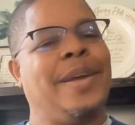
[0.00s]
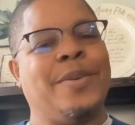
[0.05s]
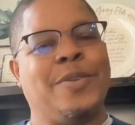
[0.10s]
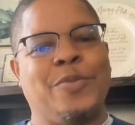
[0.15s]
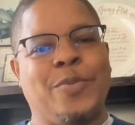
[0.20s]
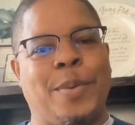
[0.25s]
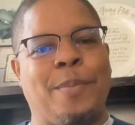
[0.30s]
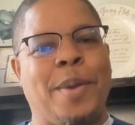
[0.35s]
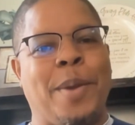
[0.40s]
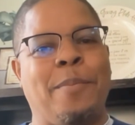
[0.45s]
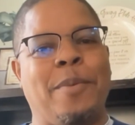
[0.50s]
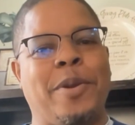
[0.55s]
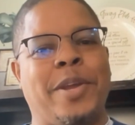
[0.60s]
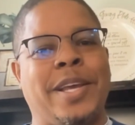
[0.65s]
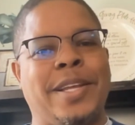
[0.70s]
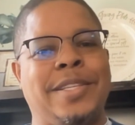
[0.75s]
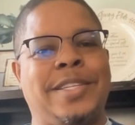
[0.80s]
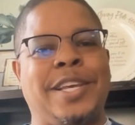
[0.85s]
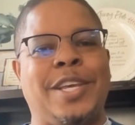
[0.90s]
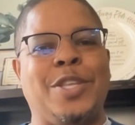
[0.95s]
Remember,
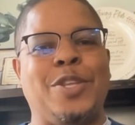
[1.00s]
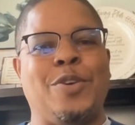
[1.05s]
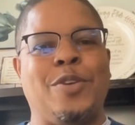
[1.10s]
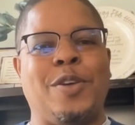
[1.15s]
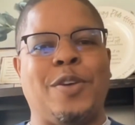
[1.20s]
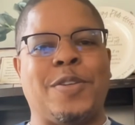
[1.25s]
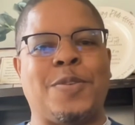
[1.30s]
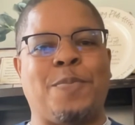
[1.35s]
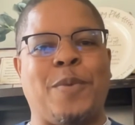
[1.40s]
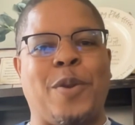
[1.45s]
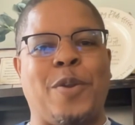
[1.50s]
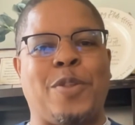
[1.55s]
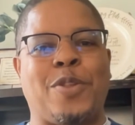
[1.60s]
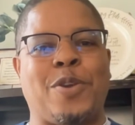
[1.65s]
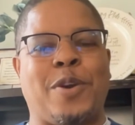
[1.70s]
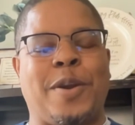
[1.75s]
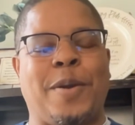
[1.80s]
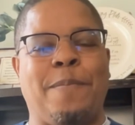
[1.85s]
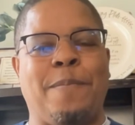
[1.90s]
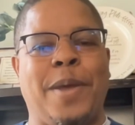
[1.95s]
continue your
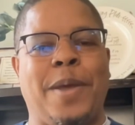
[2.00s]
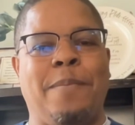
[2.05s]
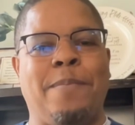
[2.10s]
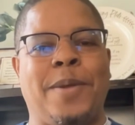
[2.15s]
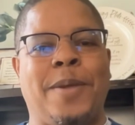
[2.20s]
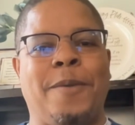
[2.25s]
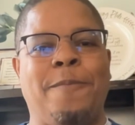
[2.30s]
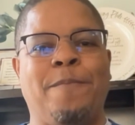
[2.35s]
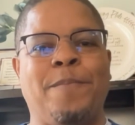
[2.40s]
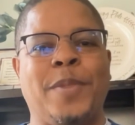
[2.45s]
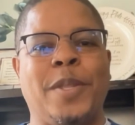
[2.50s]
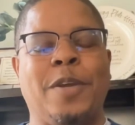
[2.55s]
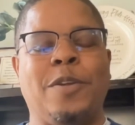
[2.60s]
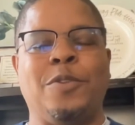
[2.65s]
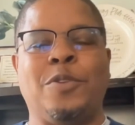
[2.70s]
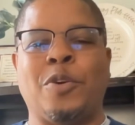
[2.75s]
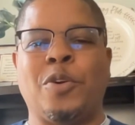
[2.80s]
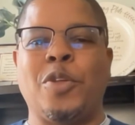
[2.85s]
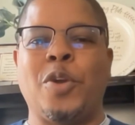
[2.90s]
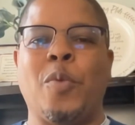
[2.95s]
spiritual commitment.
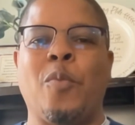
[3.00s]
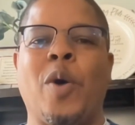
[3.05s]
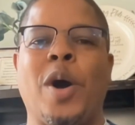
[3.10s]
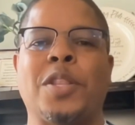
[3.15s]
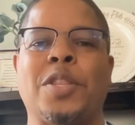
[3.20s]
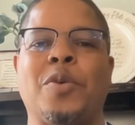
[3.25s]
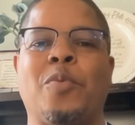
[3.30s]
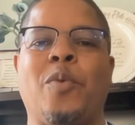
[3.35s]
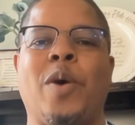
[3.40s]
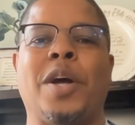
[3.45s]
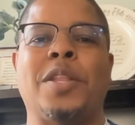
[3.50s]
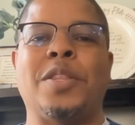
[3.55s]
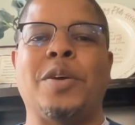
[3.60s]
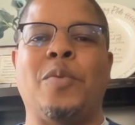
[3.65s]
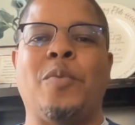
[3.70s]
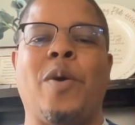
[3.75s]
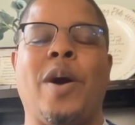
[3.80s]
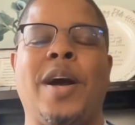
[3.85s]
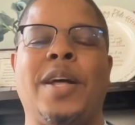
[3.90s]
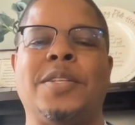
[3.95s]
Do your one to one to
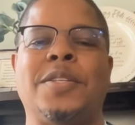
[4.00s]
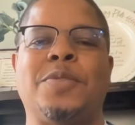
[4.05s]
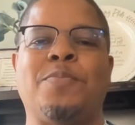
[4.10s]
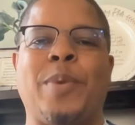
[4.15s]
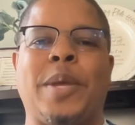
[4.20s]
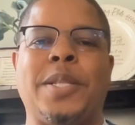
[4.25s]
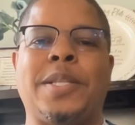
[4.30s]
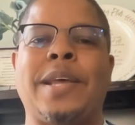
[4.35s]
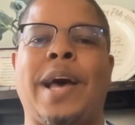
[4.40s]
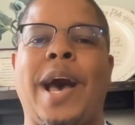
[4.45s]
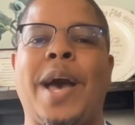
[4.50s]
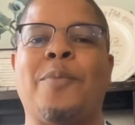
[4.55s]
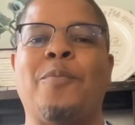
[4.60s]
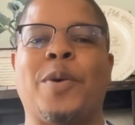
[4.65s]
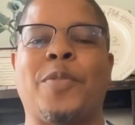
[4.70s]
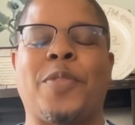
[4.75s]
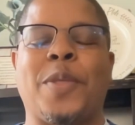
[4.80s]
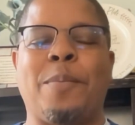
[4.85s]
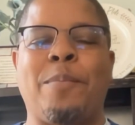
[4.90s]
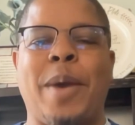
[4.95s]
one. Spend time
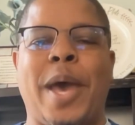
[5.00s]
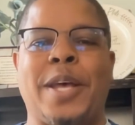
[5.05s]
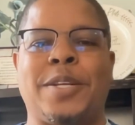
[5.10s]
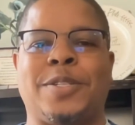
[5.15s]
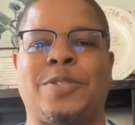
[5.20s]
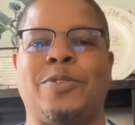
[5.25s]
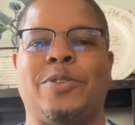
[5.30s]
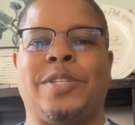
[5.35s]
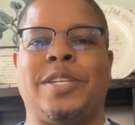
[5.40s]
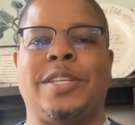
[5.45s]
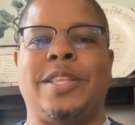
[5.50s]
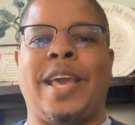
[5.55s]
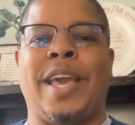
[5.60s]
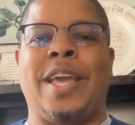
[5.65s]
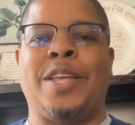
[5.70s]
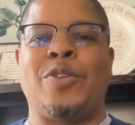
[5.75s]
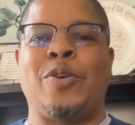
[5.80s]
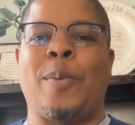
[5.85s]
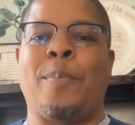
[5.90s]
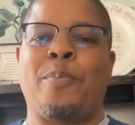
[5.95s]
with the Master
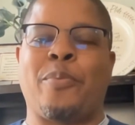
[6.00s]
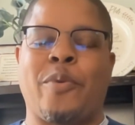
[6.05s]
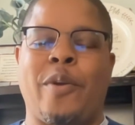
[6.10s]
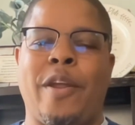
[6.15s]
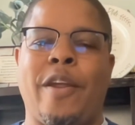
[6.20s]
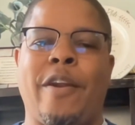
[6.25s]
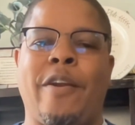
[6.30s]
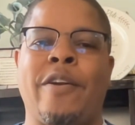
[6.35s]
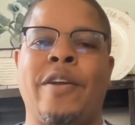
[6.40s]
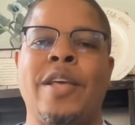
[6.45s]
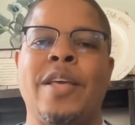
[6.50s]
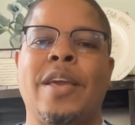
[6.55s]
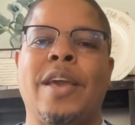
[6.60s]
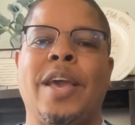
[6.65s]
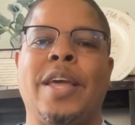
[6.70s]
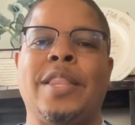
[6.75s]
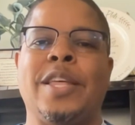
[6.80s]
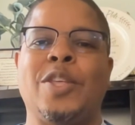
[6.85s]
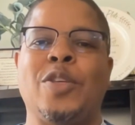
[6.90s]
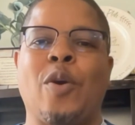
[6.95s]
today in your prayer
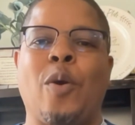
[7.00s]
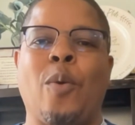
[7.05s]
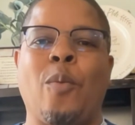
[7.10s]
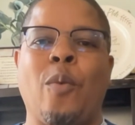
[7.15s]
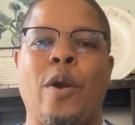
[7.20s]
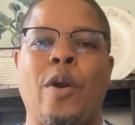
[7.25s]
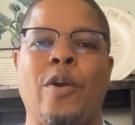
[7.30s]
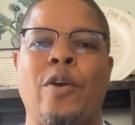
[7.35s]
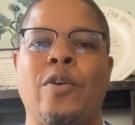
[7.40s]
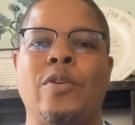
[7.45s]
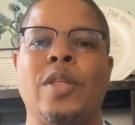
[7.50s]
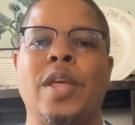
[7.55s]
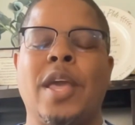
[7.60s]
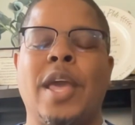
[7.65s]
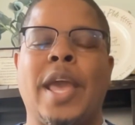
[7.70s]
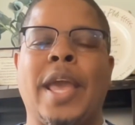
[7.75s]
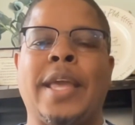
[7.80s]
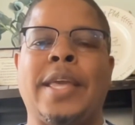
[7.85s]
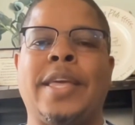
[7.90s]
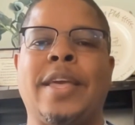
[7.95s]
and in your word
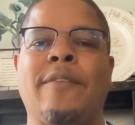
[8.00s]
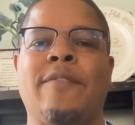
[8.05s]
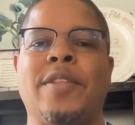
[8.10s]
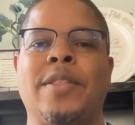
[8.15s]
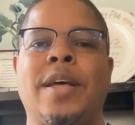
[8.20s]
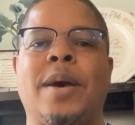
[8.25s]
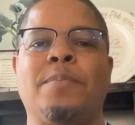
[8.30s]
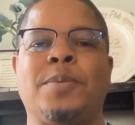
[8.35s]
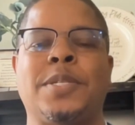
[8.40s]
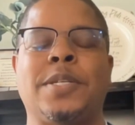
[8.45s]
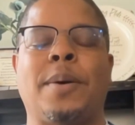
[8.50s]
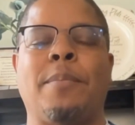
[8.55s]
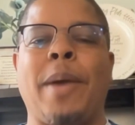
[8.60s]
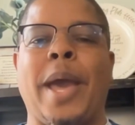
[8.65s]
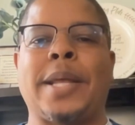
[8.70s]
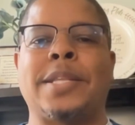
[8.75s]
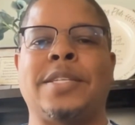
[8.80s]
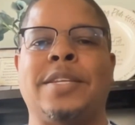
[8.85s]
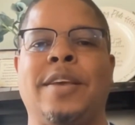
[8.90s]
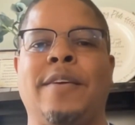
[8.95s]
and giving up some
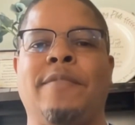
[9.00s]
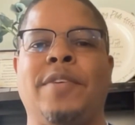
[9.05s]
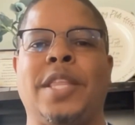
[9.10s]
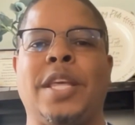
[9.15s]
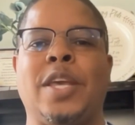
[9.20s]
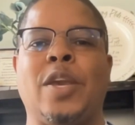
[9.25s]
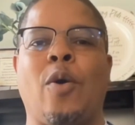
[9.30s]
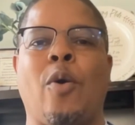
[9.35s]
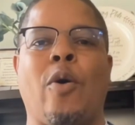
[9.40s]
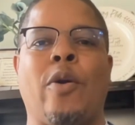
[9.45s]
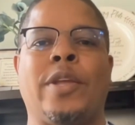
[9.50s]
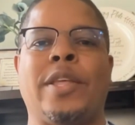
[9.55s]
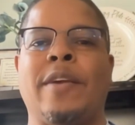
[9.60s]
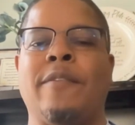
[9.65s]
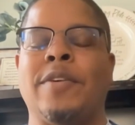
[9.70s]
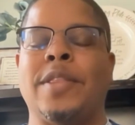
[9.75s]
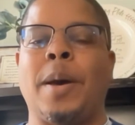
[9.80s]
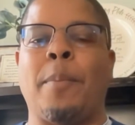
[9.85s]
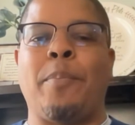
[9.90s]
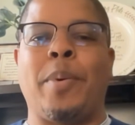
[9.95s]
activity or
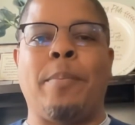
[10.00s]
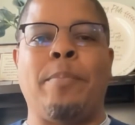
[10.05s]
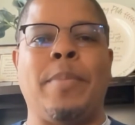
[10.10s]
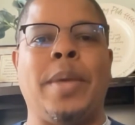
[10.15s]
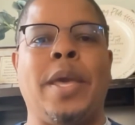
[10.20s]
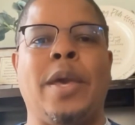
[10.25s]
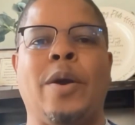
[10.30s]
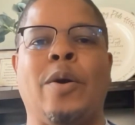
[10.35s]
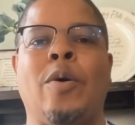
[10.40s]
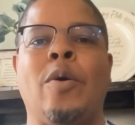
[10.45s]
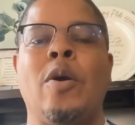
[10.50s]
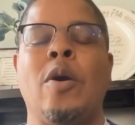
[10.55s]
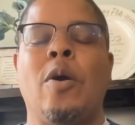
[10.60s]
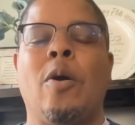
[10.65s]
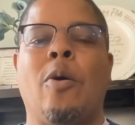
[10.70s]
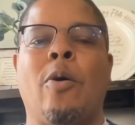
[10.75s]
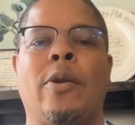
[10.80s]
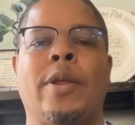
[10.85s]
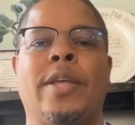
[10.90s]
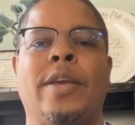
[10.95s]
giving up a meal
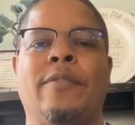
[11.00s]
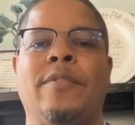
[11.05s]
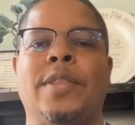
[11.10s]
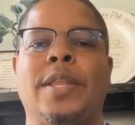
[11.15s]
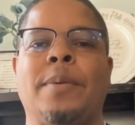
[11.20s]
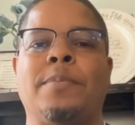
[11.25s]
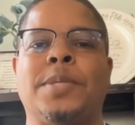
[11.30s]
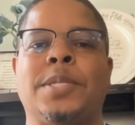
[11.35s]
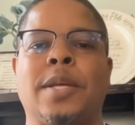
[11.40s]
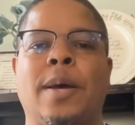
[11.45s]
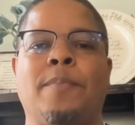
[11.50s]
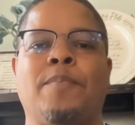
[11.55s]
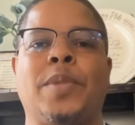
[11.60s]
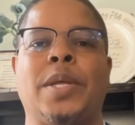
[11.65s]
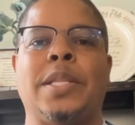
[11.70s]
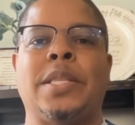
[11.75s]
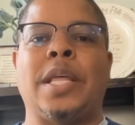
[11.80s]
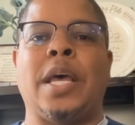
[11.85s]
or giving up something